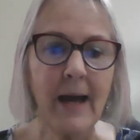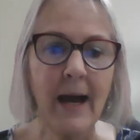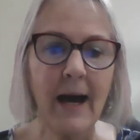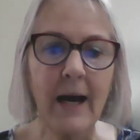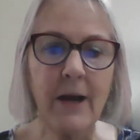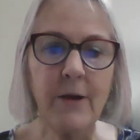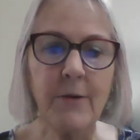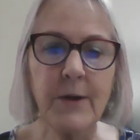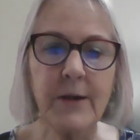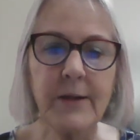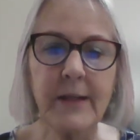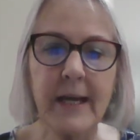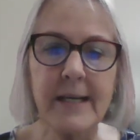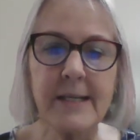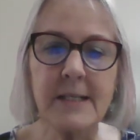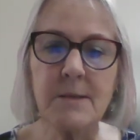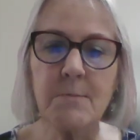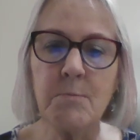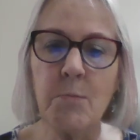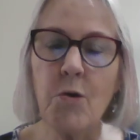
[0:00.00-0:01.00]
I
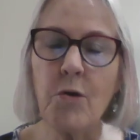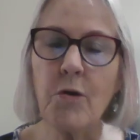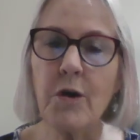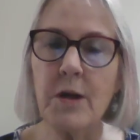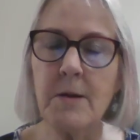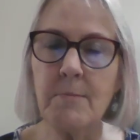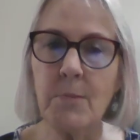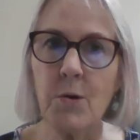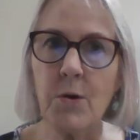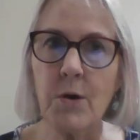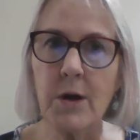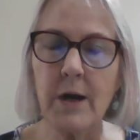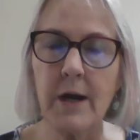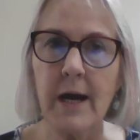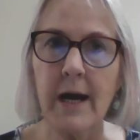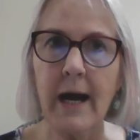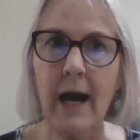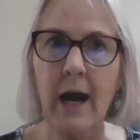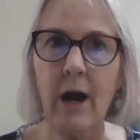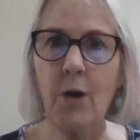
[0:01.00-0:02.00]
realized more and more
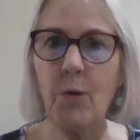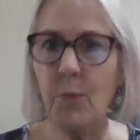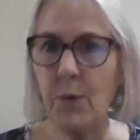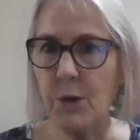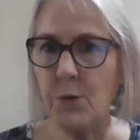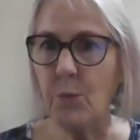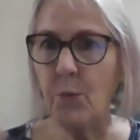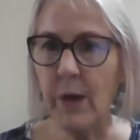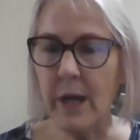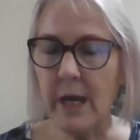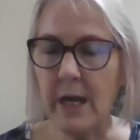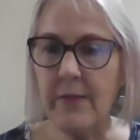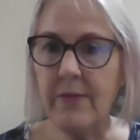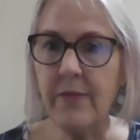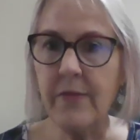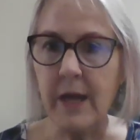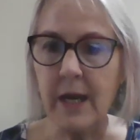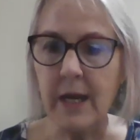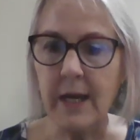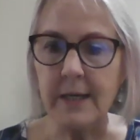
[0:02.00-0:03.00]
how we read
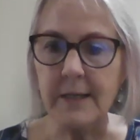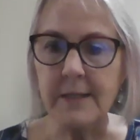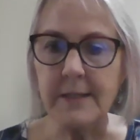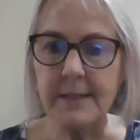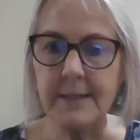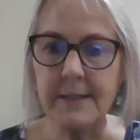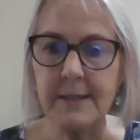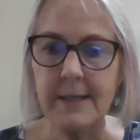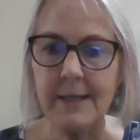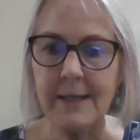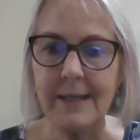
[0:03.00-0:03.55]
things